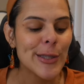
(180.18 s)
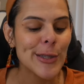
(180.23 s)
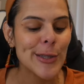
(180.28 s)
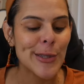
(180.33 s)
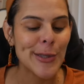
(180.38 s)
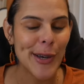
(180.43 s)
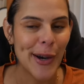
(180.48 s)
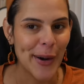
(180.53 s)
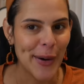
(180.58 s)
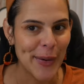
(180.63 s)

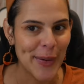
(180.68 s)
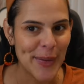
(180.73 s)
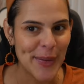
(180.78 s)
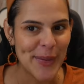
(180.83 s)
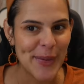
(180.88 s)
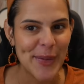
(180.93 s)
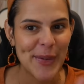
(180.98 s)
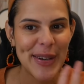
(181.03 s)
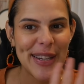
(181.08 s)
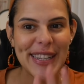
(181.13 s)
So,
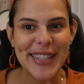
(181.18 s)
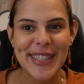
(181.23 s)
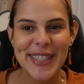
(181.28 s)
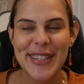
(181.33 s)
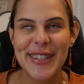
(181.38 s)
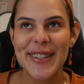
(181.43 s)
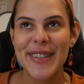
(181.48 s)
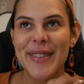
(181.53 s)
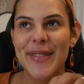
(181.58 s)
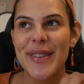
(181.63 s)
we can
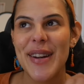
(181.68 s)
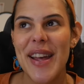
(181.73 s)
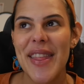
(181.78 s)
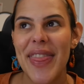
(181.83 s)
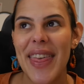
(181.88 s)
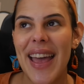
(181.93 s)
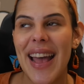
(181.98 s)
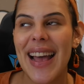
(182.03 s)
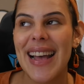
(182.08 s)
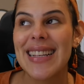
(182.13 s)
start
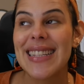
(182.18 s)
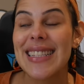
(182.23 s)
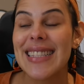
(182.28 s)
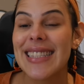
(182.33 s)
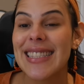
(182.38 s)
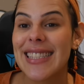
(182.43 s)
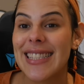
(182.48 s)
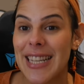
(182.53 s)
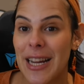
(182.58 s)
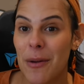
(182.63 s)
with
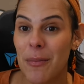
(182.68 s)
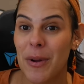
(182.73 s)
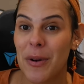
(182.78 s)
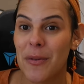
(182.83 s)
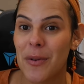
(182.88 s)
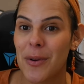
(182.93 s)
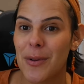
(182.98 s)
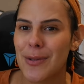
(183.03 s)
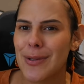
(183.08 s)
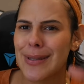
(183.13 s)
cinnamon
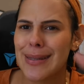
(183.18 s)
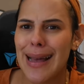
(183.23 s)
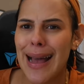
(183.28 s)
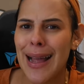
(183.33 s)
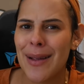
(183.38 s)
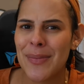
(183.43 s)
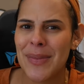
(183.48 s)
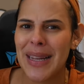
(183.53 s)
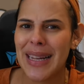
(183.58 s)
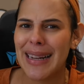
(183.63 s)
rolls.
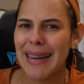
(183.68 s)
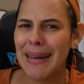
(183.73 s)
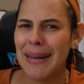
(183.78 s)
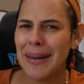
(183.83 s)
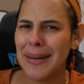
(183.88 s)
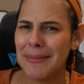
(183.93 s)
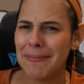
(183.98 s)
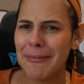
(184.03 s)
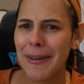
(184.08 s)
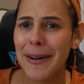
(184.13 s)
I mean,
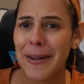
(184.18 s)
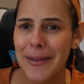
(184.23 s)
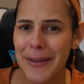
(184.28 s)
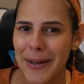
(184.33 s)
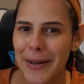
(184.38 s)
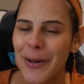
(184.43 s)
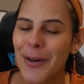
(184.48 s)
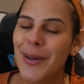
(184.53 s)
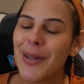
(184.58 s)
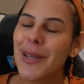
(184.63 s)

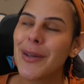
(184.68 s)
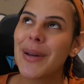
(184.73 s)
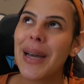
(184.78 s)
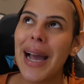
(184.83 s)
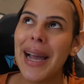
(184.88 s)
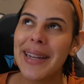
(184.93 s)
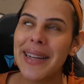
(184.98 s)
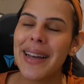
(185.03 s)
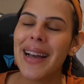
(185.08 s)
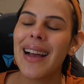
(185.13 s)
hello, you
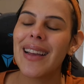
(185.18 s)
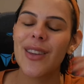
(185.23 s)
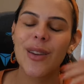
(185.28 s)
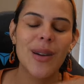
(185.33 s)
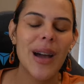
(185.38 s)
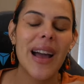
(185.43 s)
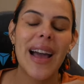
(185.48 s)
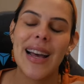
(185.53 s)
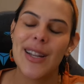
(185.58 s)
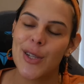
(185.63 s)

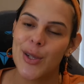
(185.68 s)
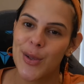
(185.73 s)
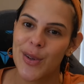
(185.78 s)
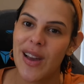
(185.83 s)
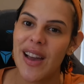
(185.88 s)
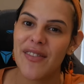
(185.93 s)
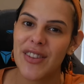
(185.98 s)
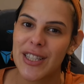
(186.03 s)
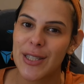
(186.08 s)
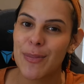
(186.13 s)
had to
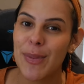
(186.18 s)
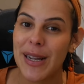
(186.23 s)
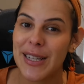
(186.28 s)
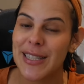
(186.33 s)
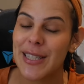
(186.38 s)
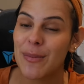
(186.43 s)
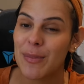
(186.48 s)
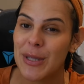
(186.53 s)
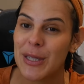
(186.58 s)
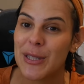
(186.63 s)
have
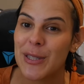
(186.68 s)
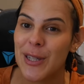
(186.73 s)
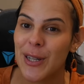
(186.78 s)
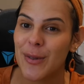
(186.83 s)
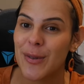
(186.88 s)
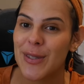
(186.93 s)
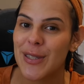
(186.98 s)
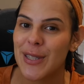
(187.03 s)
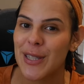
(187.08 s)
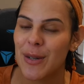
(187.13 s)
expected me to start
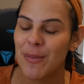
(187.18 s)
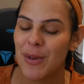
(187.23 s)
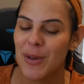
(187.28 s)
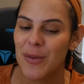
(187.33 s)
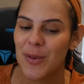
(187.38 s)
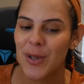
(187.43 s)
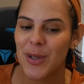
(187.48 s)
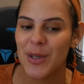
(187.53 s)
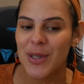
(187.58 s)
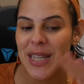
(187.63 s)
with cinnamon
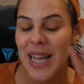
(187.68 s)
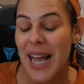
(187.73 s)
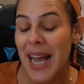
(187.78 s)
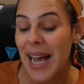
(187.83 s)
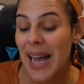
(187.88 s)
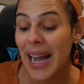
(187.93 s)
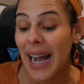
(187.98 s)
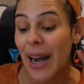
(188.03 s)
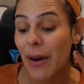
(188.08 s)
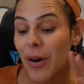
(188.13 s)
rolls.
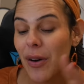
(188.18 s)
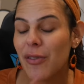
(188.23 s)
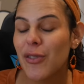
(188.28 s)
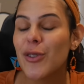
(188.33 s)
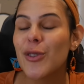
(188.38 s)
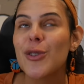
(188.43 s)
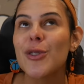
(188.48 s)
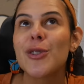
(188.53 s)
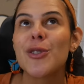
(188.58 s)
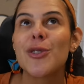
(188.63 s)
However,
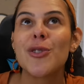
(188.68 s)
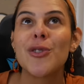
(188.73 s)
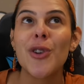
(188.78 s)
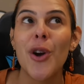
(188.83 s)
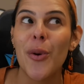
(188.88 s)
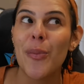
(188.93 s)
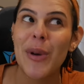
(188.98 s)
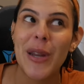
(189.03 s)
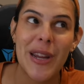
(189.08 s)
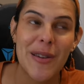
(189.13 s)
there's
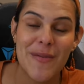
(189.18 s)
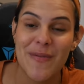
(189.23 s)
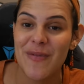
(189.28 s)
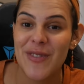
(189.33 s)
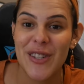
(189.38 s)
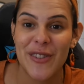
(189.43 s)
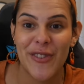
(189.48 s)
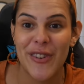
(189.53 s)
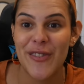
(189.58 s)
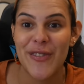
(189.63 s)
so many
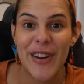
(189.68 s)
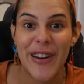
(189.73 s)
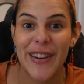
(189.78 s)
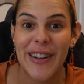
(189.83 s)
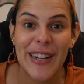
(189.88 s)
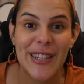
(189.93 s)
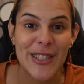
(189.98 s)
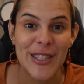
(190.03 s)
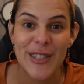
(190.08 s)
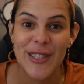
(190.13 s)
different
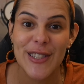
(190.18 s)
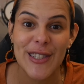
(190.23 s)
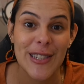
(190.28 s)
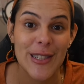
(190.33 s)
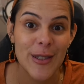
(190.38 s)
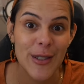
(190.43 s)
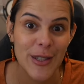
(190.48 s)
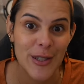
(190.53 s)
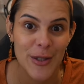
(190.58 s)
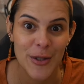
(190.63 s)
variations that
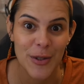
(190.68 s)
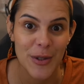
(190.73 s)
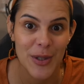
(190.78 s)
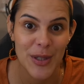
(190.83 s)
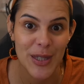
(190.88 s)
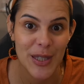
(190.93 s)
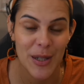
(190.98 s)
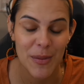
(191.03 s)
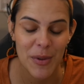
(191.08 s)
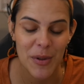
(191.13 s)
you can do to
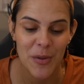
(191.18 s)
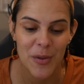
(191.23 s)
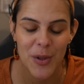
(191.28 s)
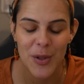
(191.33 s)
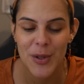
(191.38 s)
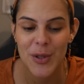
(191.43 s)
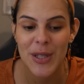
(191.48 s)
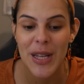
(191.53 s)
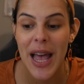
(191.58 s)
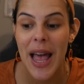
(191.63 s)
cinnamon
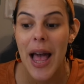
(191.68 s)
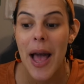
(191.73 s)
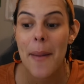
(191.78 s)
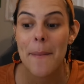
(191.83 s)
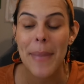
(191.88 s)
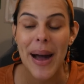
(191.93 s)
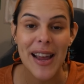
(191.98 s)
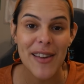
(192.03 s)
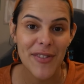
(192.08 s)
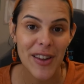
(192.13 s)
rolls.
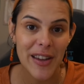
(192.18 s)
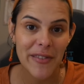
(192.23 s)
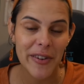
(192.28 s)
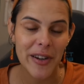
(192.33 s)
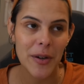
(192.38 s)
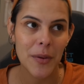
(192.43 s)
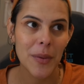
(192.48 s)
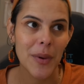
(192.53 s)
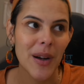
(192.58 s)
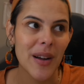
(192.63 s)
My
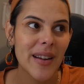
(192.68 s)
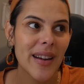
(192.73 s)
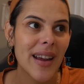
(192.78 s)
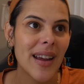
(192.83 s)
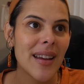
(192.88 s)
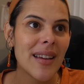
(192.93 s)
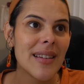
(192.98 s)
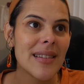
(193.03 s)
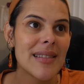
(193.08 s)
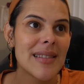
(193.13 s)
favorite one
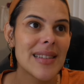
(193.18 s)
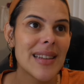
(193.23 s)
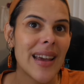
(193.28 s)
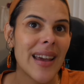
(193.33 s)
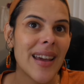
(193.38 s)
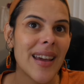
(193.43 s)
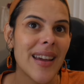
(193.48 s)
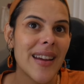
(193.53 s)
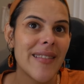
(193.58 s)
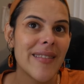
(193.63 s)
is
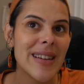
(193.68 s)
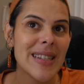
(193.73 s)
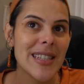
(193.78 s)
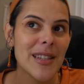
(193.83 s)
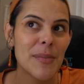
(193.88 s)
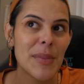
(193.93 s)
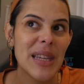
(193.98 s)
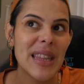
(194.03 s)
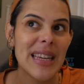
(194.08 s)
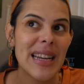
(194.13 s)
a
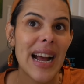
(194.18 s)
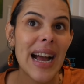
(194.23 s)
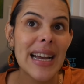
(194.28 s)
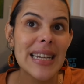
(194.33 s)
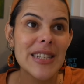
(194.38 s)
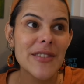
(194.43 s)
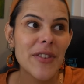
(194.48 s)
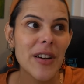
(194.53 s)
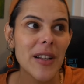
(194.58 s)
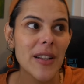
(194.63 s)
recipe that I
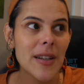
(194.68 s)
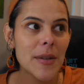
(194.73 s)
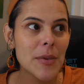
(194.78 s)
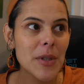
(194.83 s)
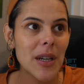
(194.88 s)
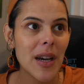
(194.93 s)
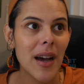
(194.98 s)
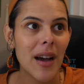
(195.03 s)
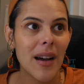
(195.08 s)
developed